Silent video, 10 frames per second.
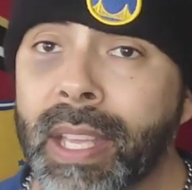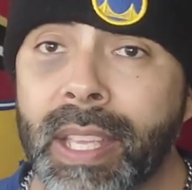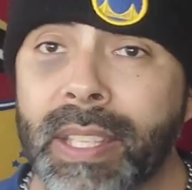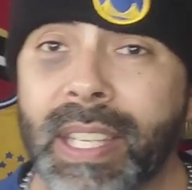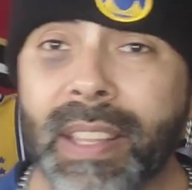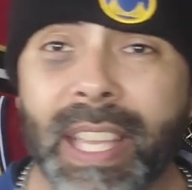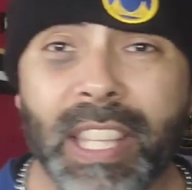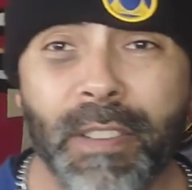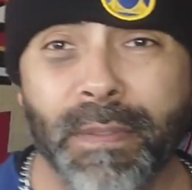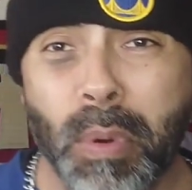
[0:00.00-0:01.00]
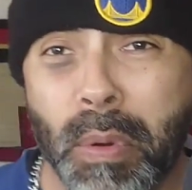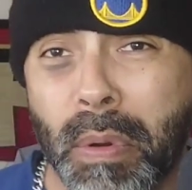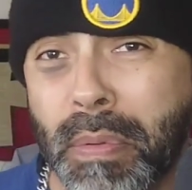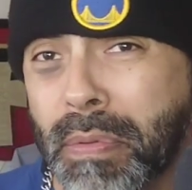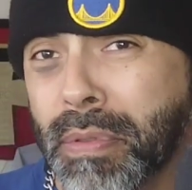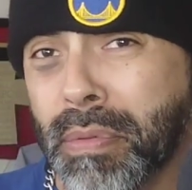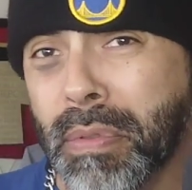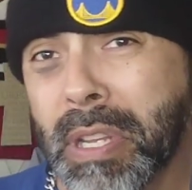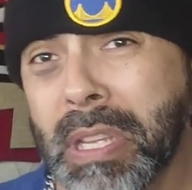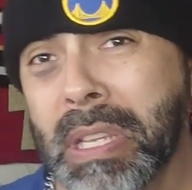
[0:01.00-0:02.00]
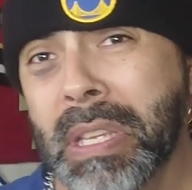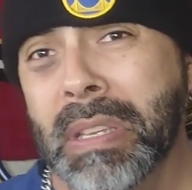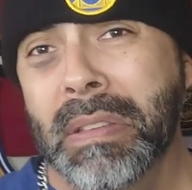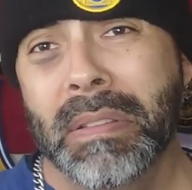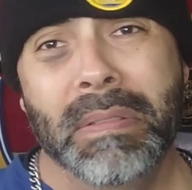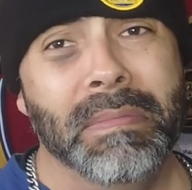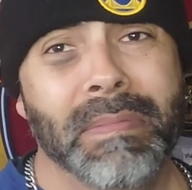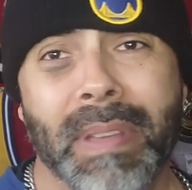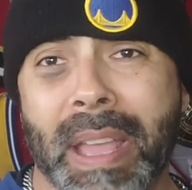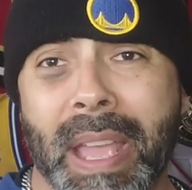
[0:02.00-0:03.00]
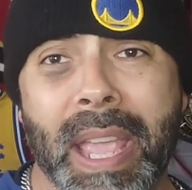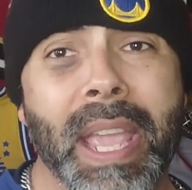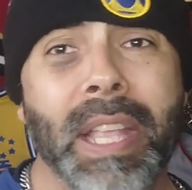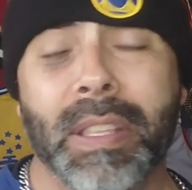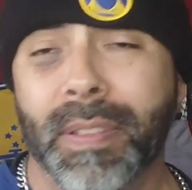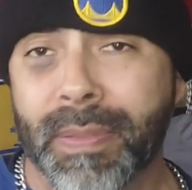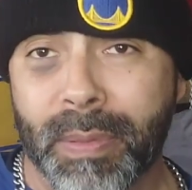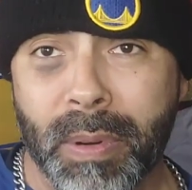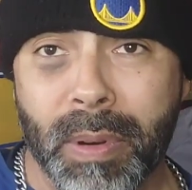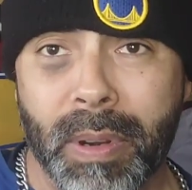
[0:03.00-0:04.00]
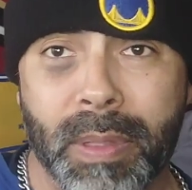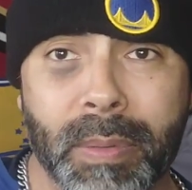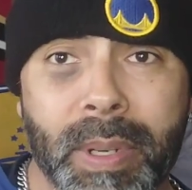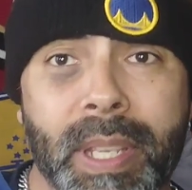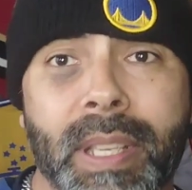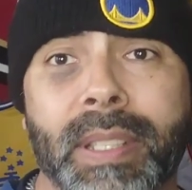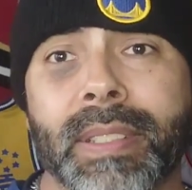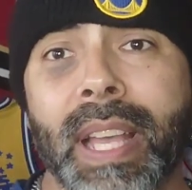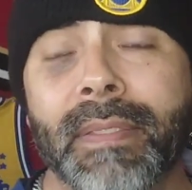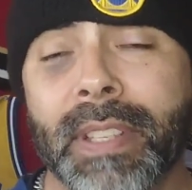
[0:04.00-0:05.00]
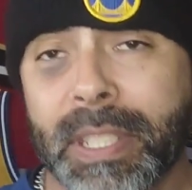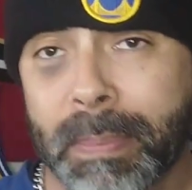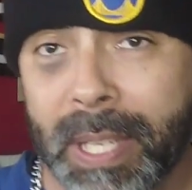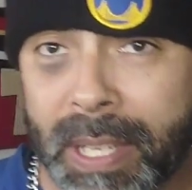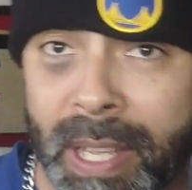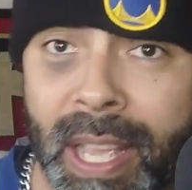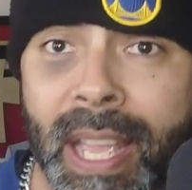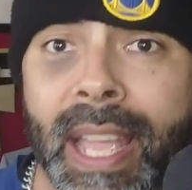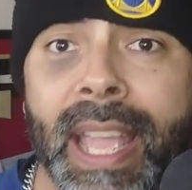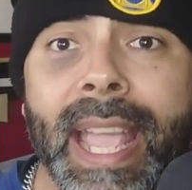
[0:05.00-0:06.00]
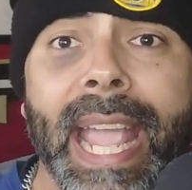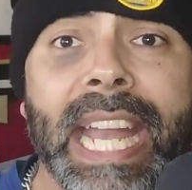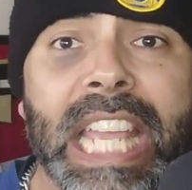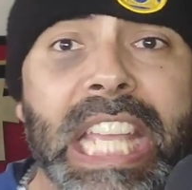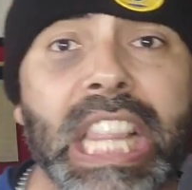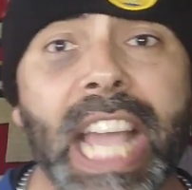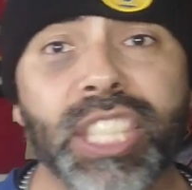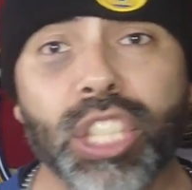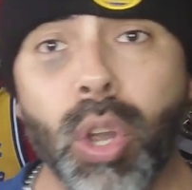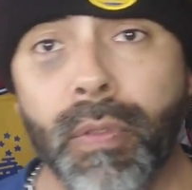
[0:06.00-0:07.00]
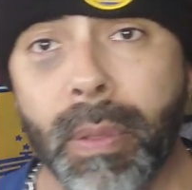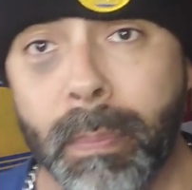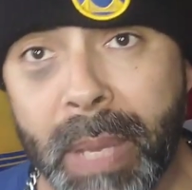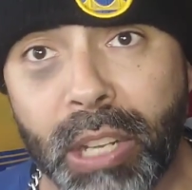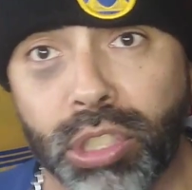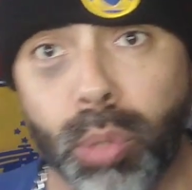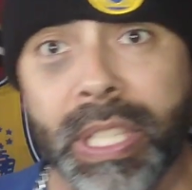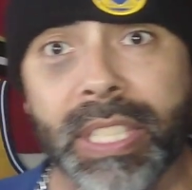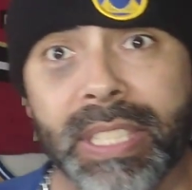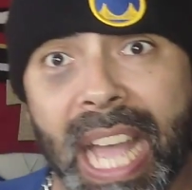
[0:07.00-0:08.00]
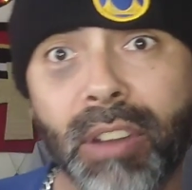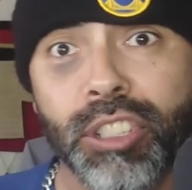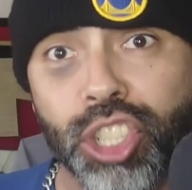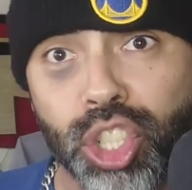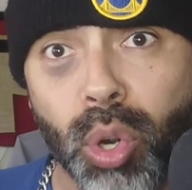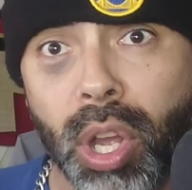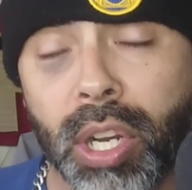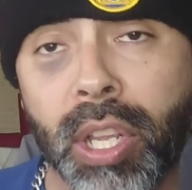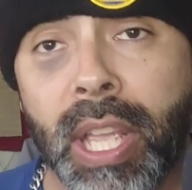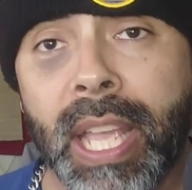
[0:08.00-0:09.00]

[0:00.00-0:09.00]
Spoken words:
he's got like that 4.38, 4.37 speed, and he likes to go over the middle, so he's stout and strong.